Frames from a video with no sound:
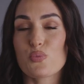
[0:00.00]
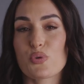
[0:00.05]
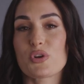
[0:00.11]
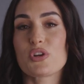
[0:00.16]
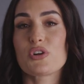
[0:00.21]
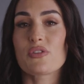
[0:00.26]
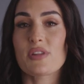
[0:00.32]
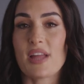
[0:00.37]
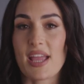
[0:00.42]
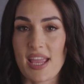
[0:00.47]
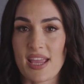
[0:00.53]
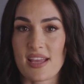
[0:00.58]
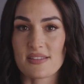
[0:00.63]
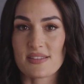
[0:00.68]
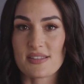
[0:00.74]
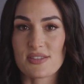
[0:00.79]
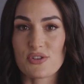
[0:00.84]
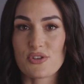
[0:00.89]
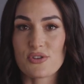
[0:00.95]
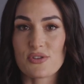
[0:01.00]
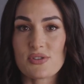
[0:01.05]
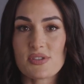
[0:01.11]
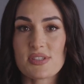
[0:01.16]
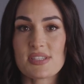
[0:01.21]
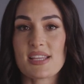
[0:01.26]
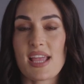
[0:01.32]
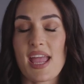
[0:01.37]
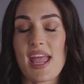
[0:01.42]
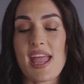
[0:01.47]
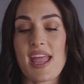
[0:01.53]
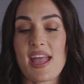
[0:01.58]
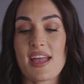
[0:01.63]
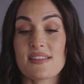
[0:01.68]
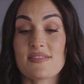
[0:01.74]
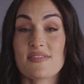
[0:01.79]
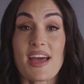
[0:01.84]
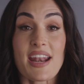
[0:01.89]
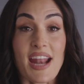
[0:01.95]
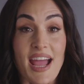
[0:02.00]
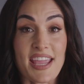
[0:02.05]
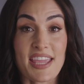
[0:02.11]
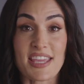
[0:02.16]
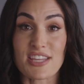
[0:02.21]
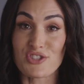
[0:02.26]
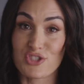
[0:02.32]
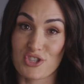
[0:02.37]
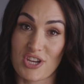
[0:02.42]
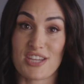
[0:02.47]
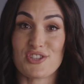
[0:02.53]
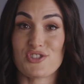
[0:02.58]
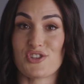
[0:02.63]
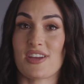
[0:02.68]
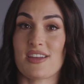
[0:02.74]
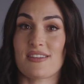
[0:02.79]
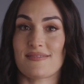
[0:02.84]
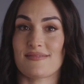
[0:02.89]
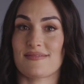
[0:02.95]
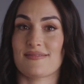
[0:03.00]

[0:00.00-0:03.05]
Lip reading: real answers, and that I can change it,